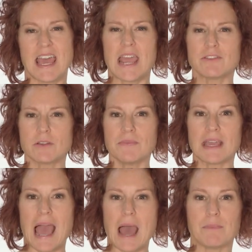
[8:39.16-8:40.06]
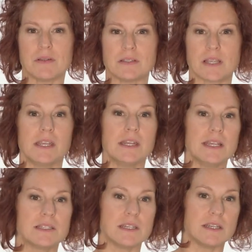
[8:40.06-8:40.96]
If something happens and you
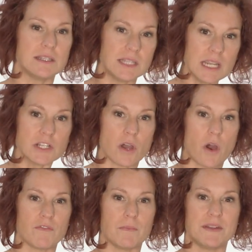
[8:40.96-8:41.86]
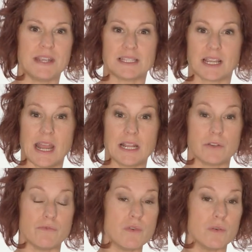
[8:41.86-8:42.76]
need to detour from the
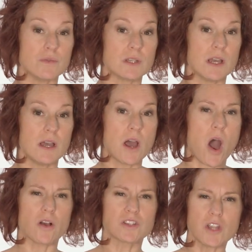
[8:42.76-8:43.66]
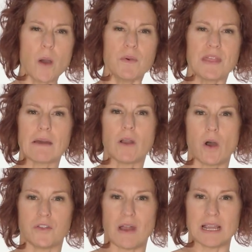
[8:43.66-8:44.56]
designated route or stop without
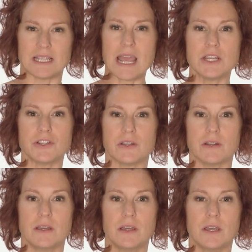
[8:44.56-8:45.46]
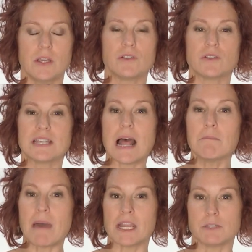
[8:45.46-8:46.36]
authorisation, you should tell
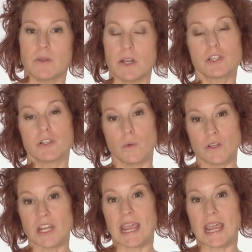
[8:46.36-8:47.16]
management as soon as you